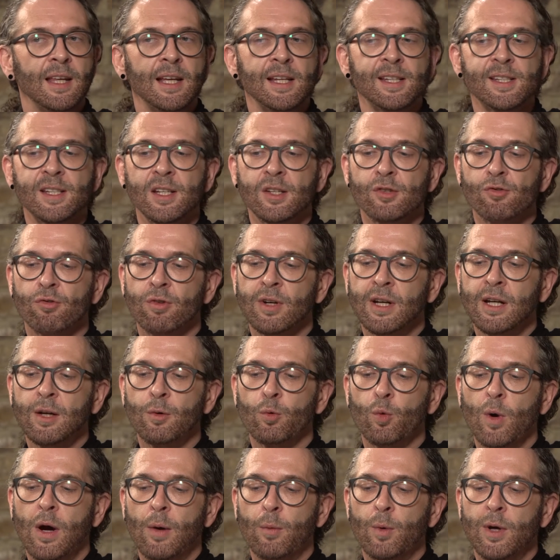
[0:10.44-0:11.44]
this is really
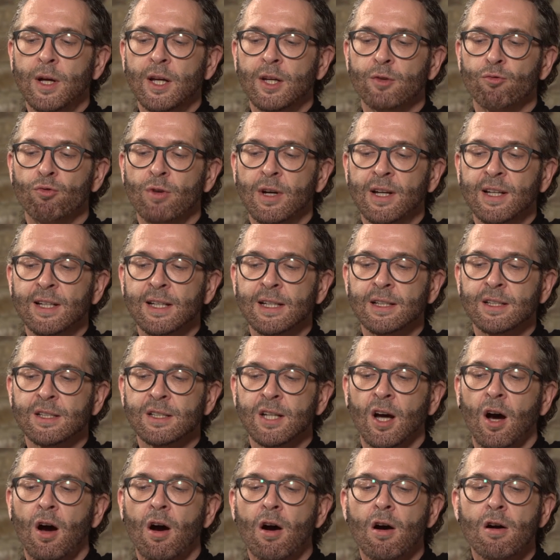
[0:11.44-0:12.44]
where we really
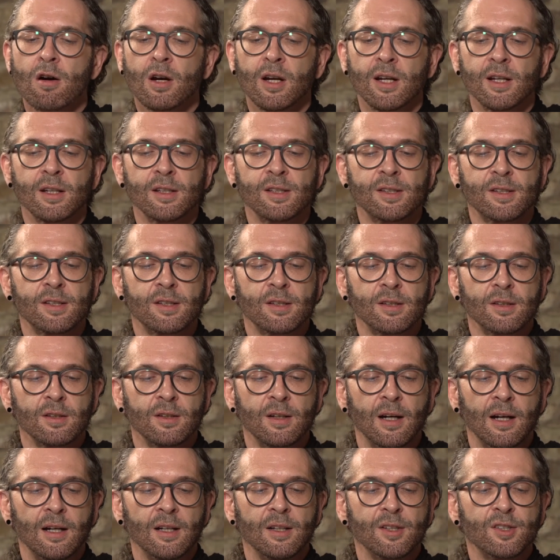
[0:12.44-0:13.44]
target
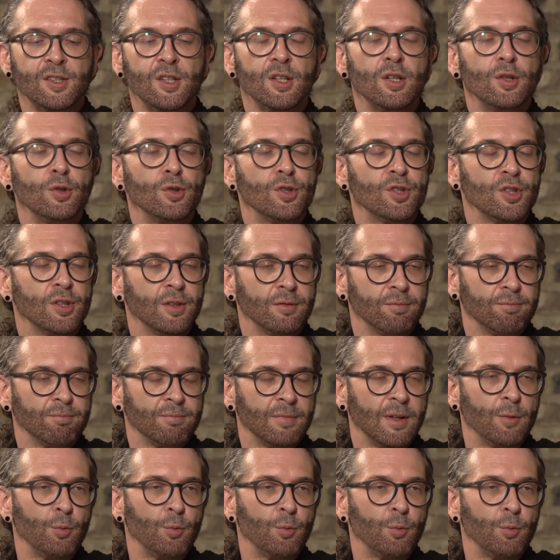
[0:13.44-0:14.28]
solution.